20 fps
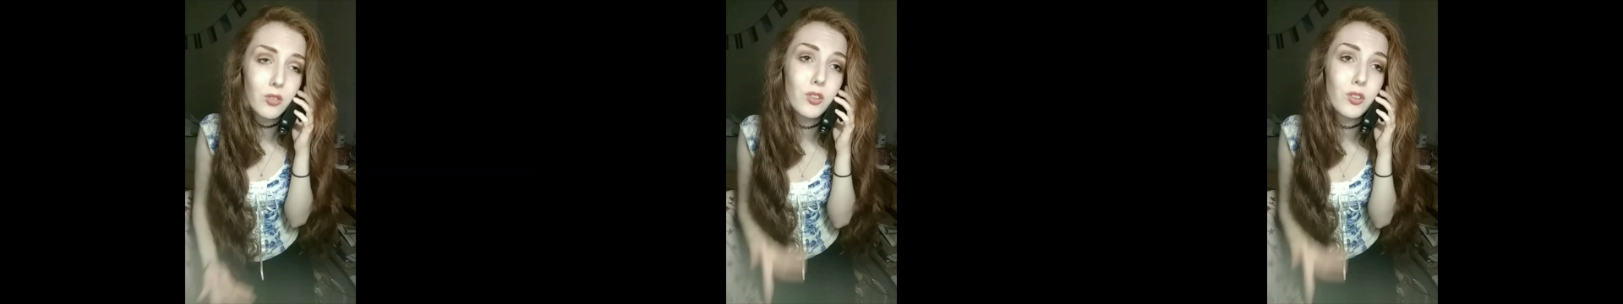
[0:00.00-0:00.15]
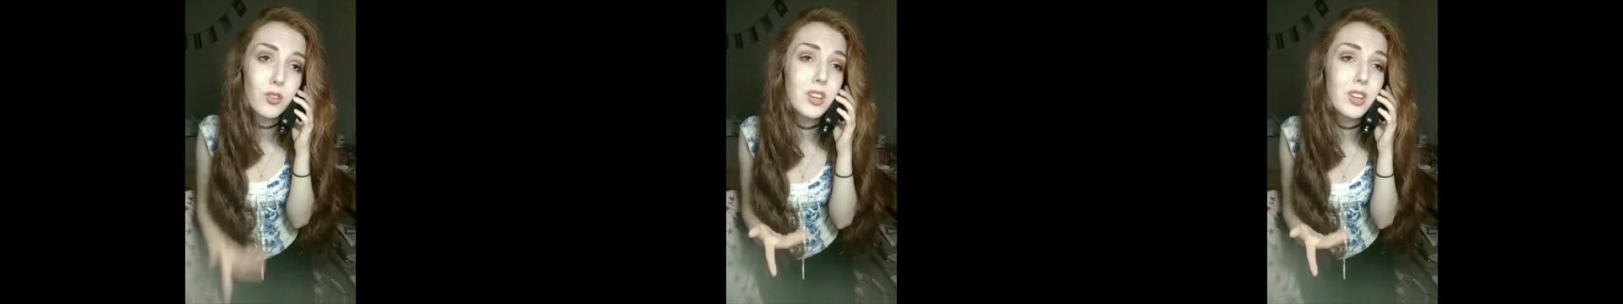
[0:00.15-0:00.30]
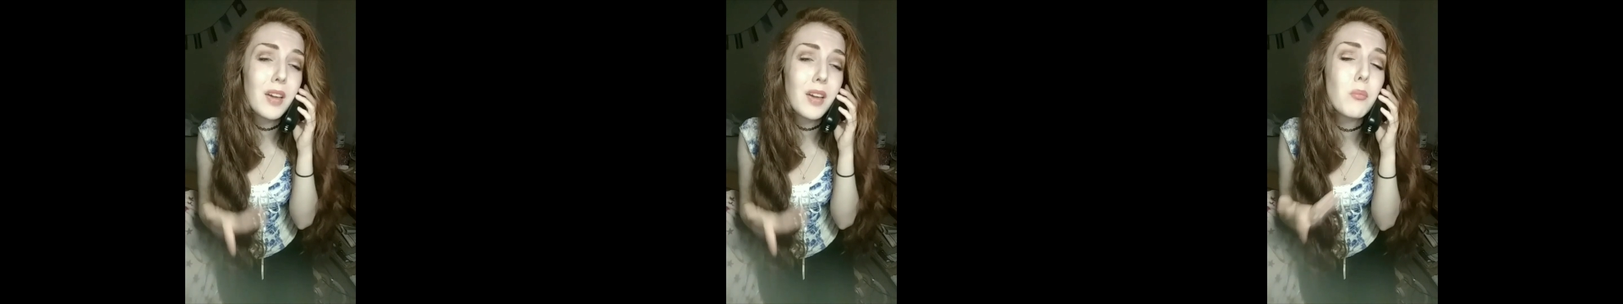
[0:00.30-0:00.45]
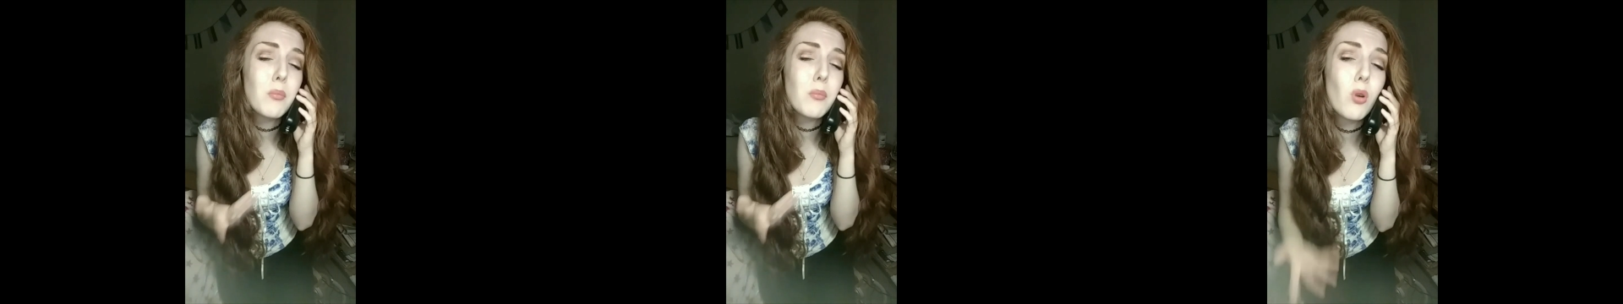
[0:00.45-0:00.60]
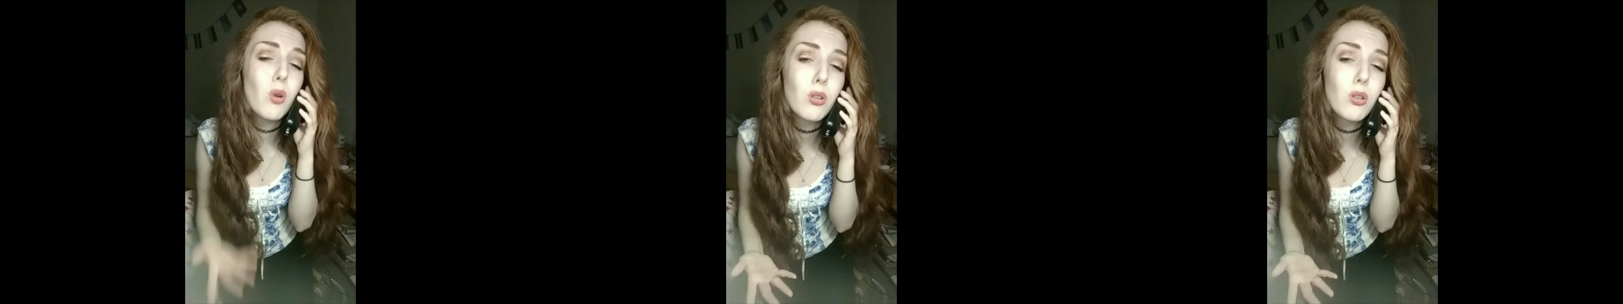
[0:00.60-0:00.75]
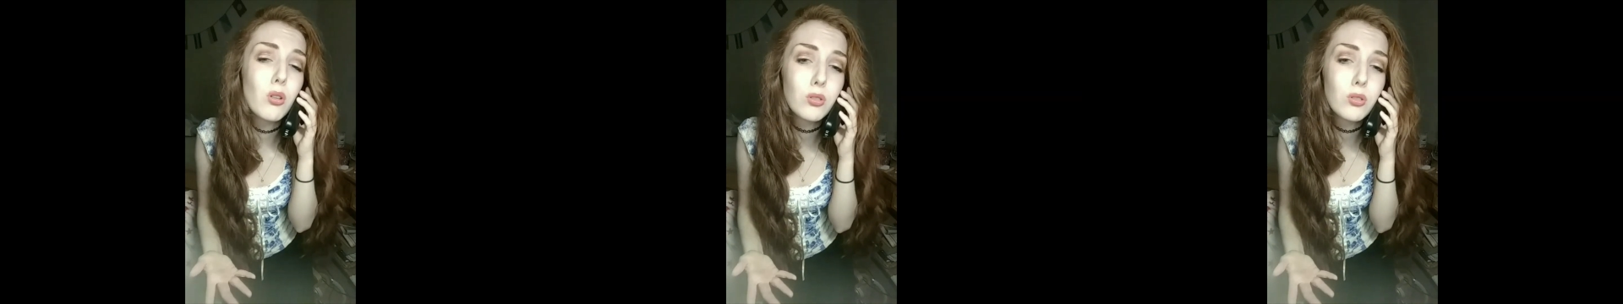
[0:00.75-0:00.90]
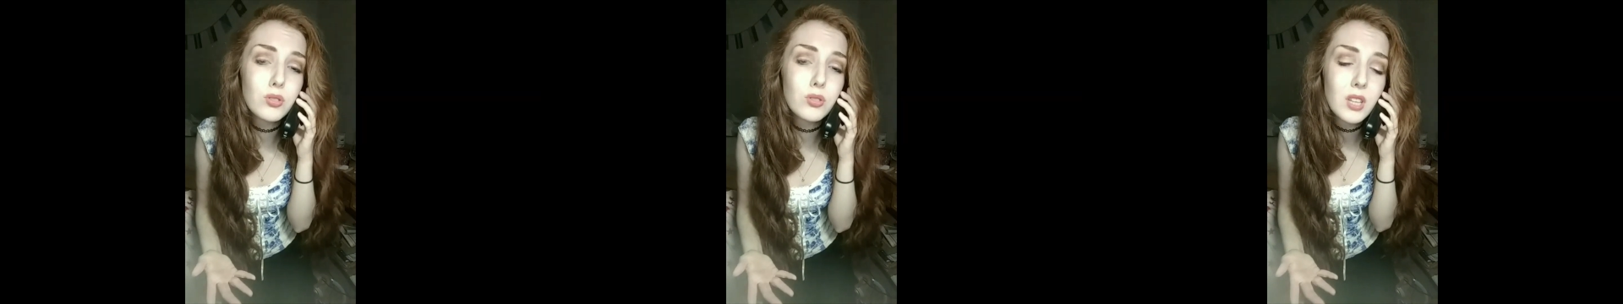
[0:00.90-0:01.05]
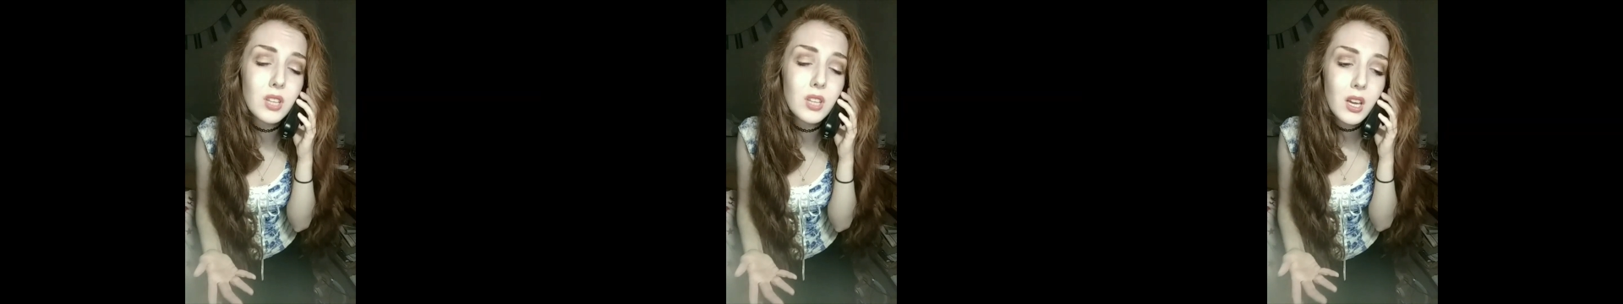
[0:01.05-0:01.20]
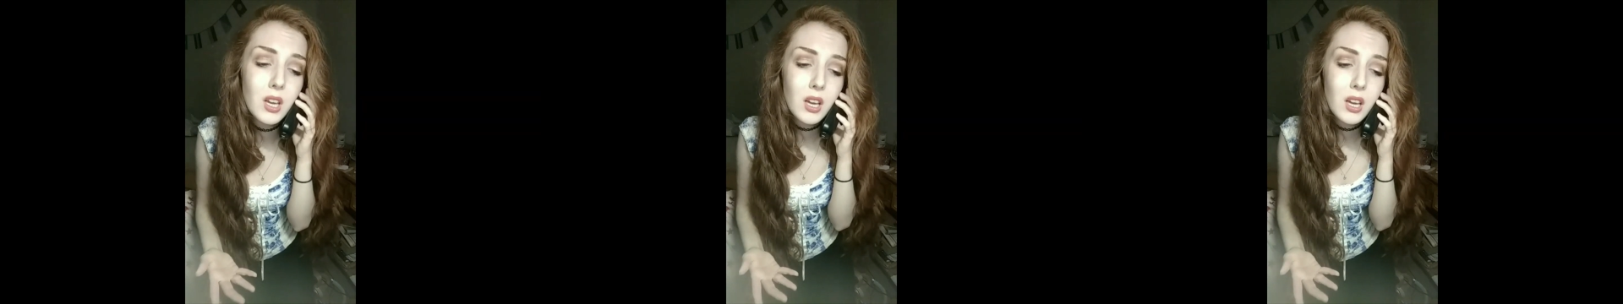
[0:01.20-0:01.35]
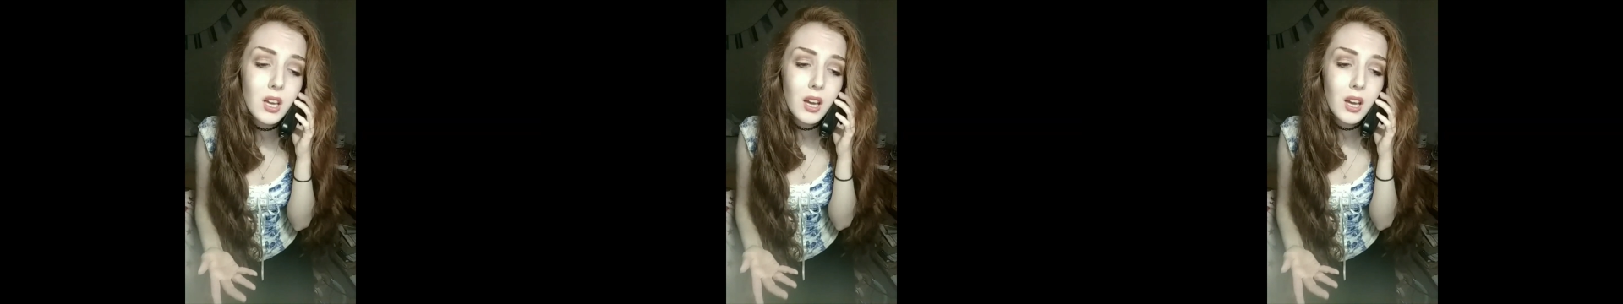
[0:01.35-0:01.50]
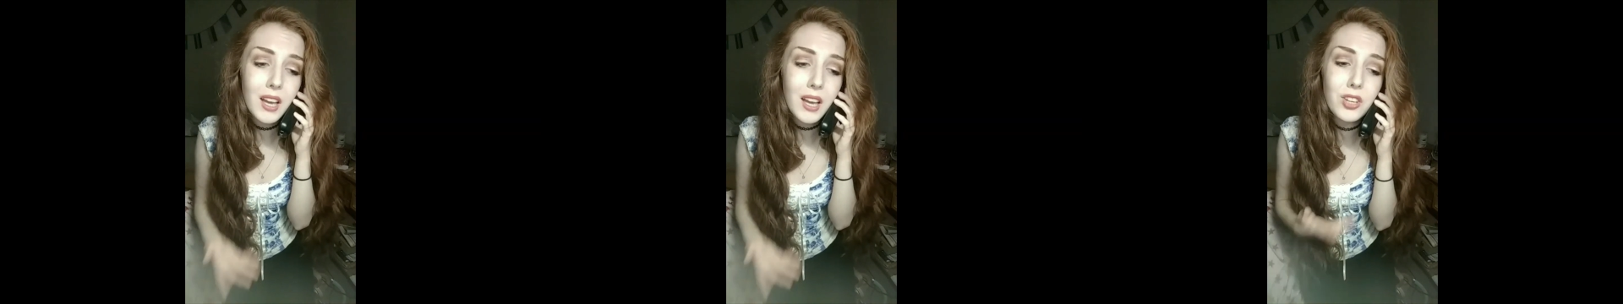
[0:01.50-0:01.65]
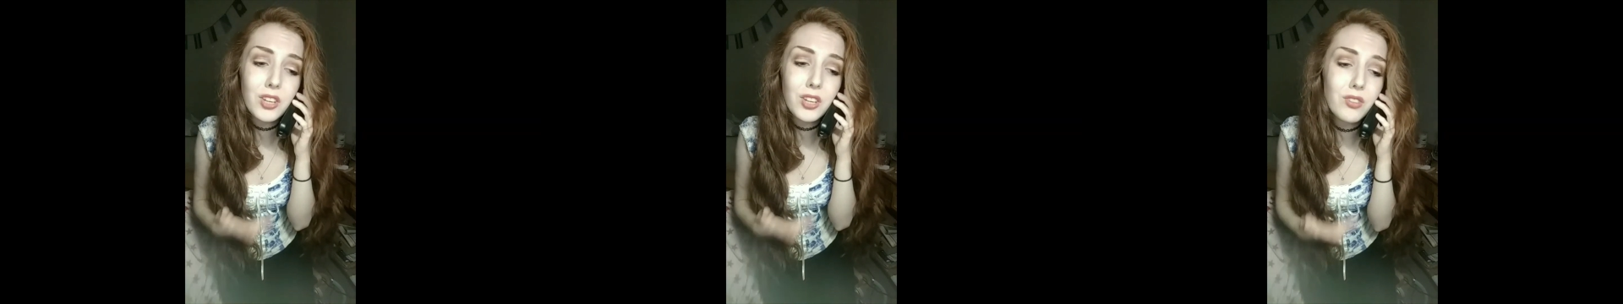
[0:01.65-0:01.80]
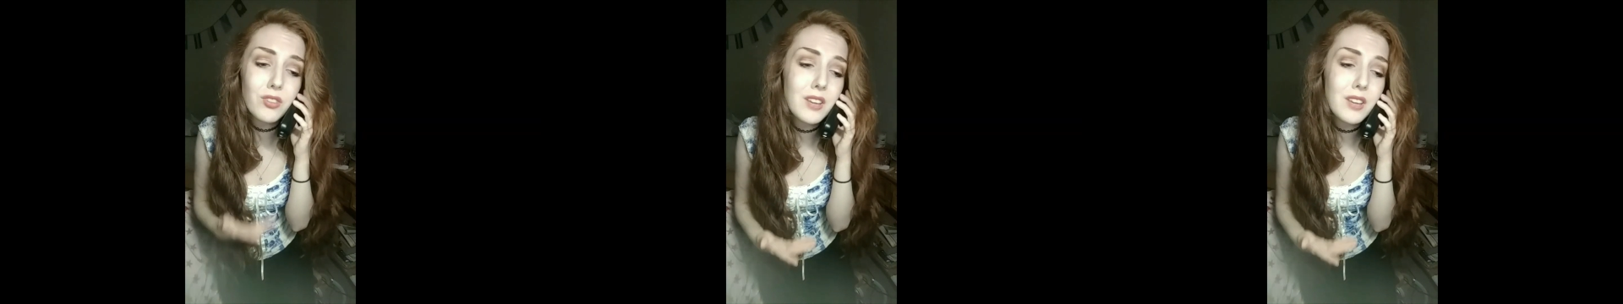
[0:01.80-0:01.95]
Forget mortals, I
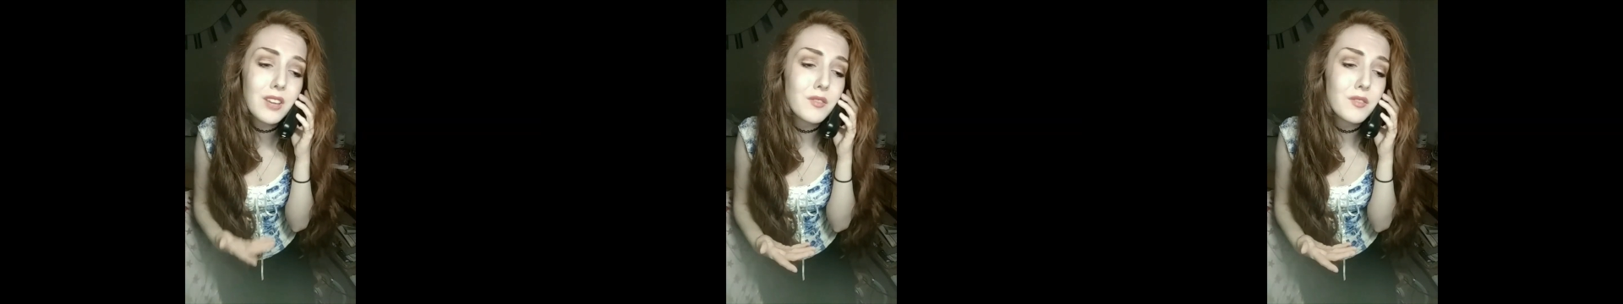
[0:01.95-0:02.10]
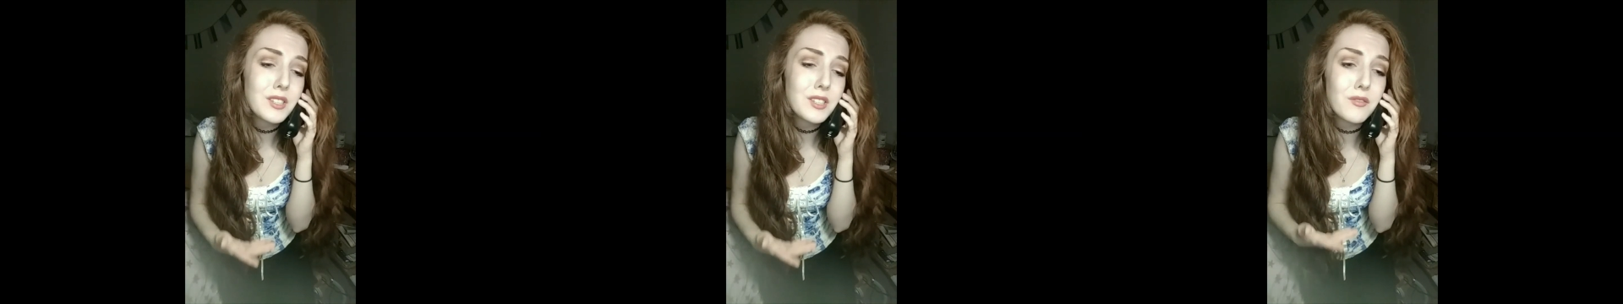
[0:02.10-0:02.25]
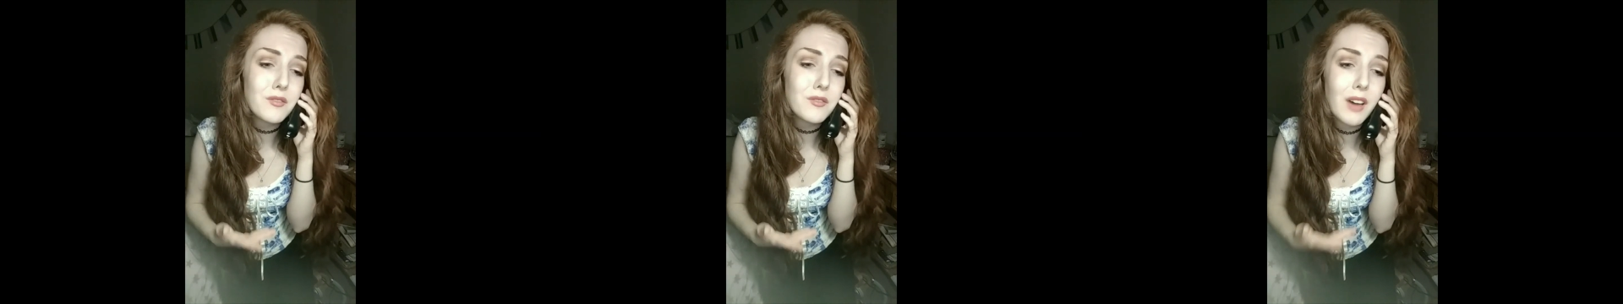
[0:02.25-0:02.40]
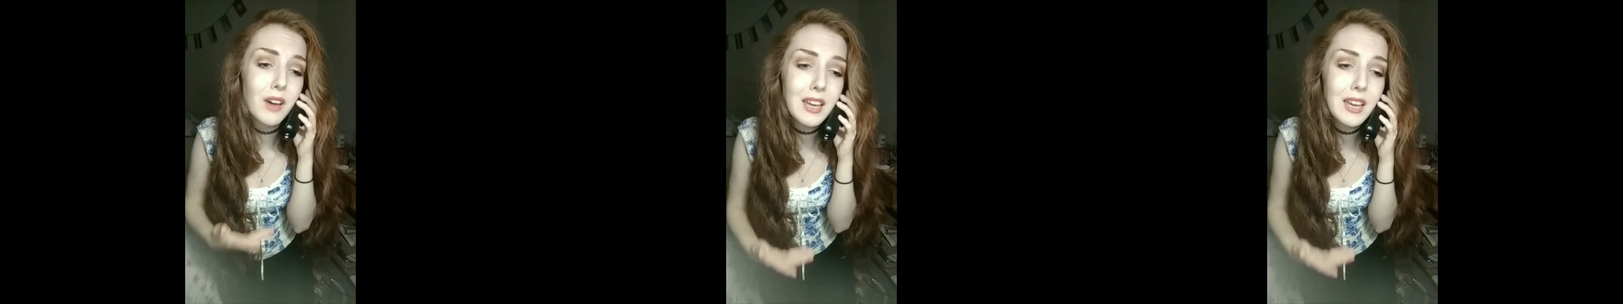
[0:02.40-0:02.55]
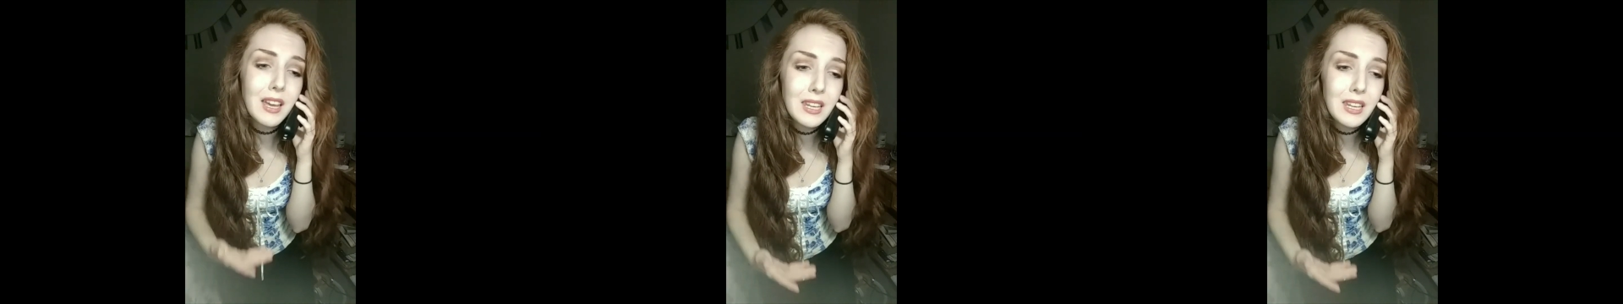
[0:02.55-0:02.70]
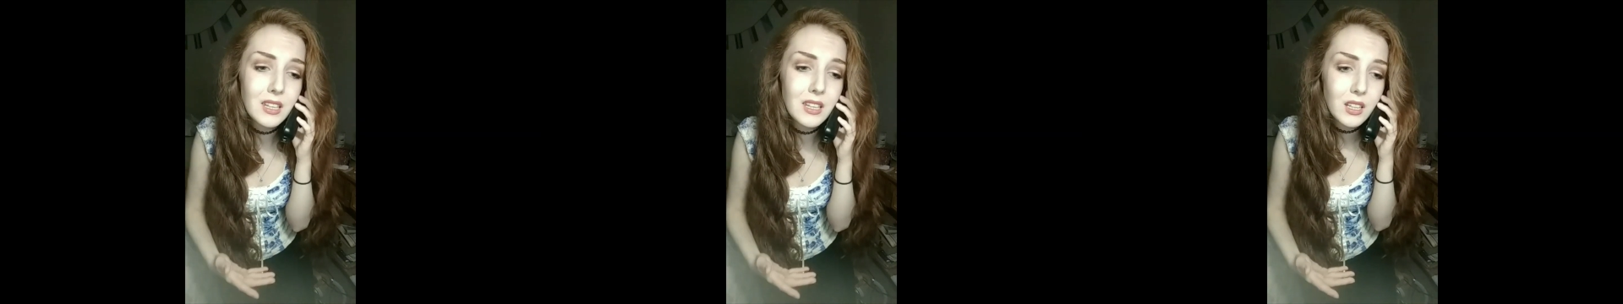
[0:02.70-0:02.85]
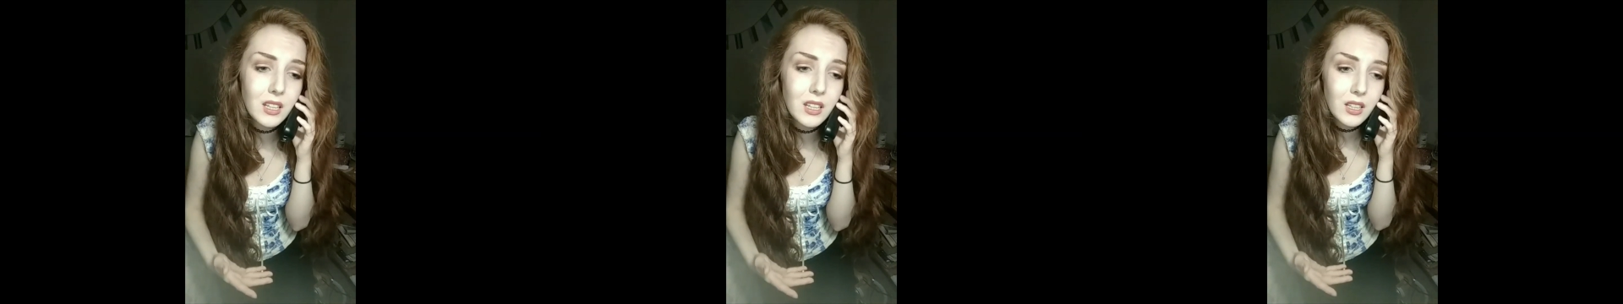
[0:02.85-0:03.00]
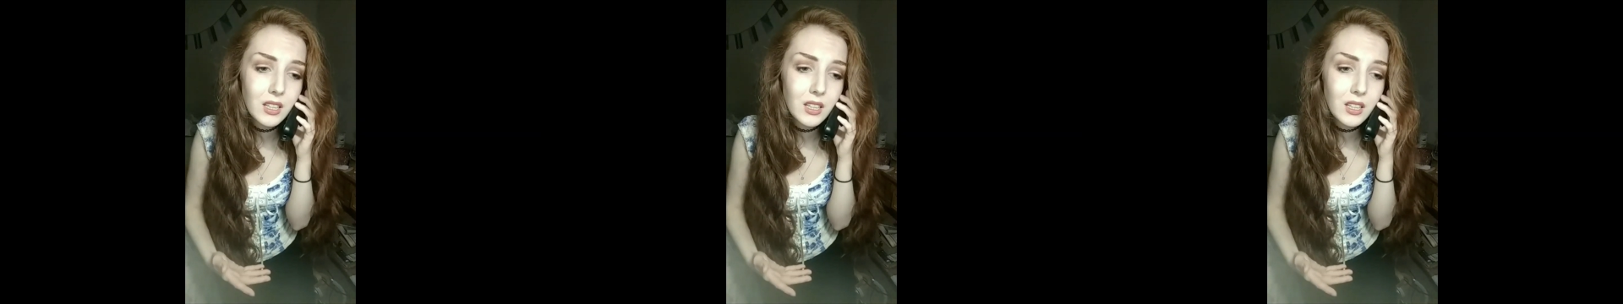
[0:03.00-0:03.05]
crave the divine.